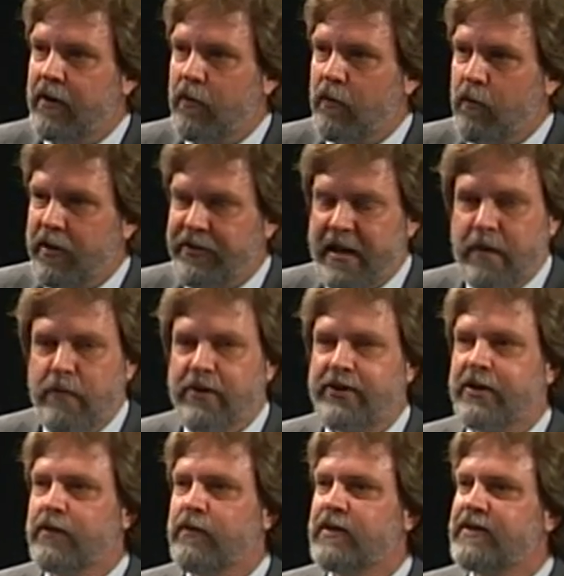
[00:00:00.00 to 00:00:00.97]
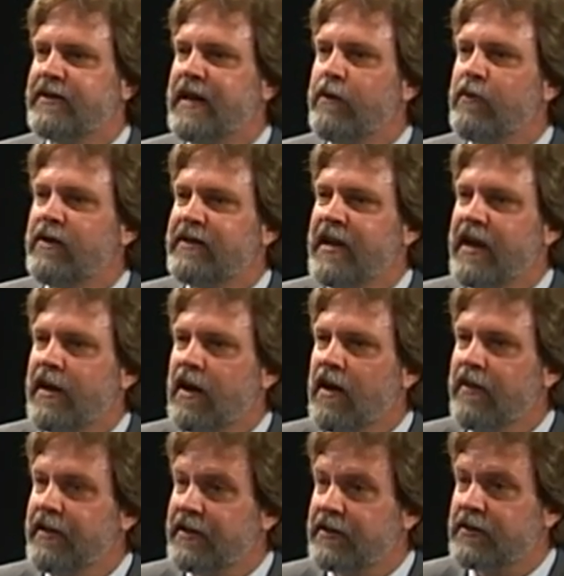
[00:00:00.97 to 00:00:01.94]
what they would do is they would take on
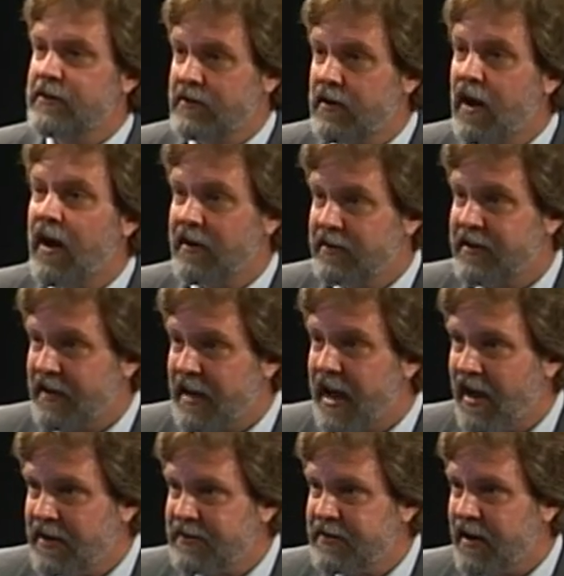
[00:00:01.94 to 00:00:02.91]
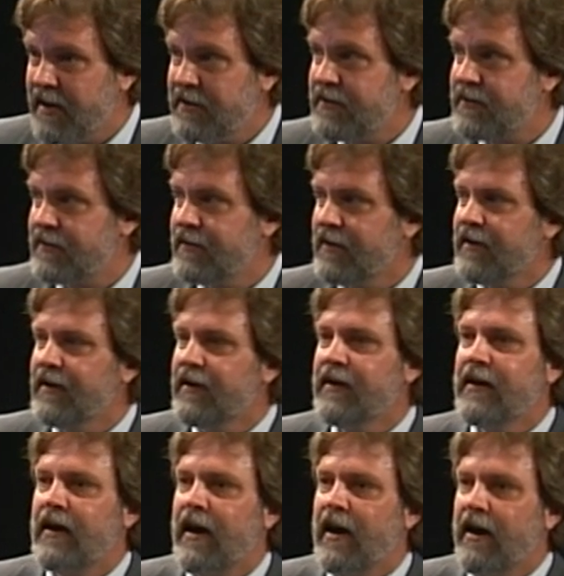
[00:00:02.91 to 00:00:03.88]
these toxic assets
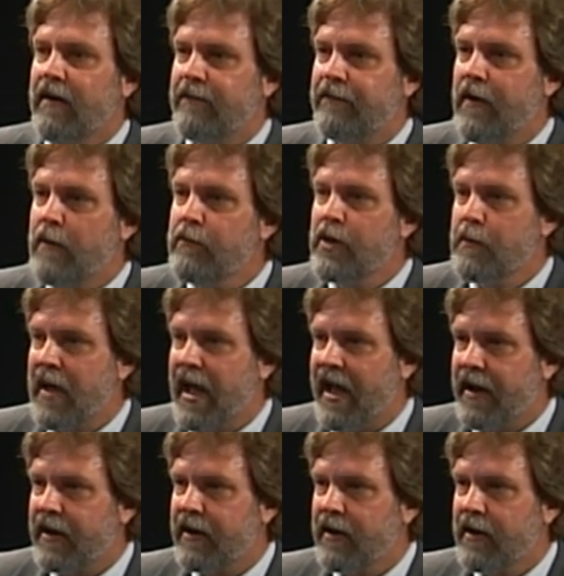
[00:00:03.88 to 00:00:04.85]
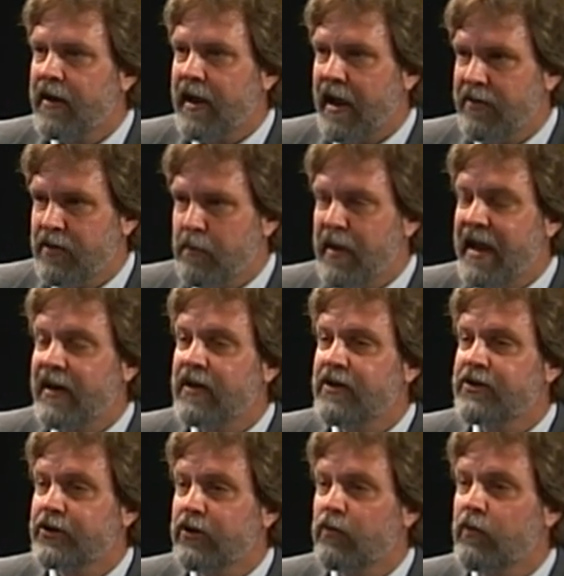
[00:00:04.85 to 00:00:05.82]
from the bank, and the bank in
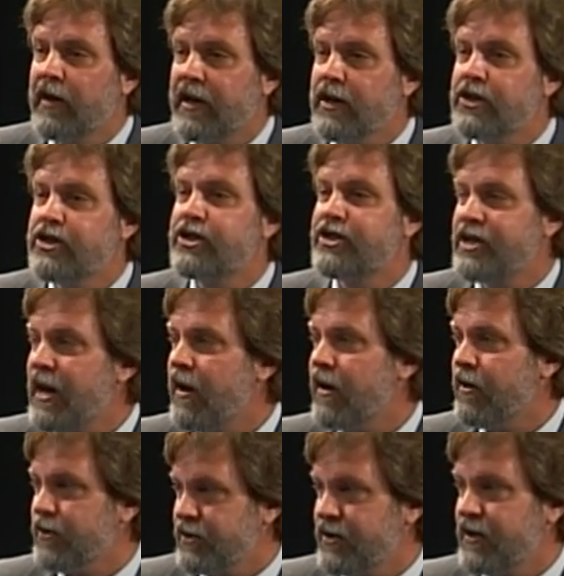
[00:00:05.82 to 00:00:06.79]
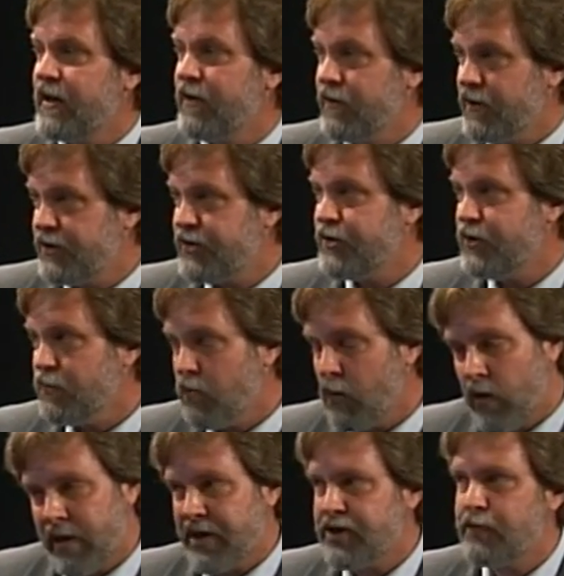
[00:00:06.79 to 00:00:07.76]
turn would get shares in this new
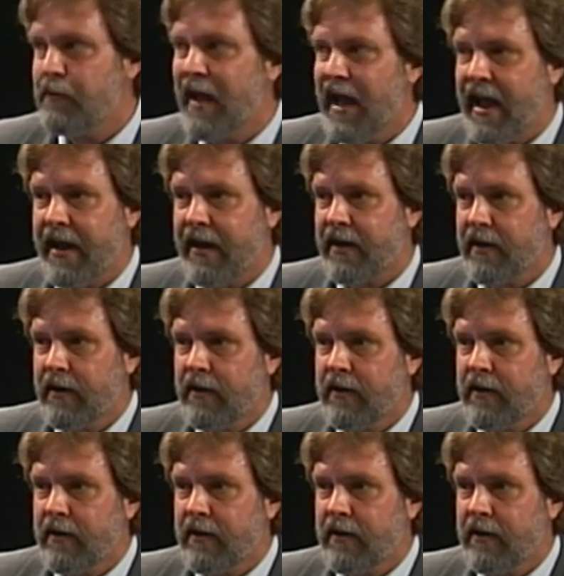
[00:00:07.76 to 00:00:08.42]
mortgage bank.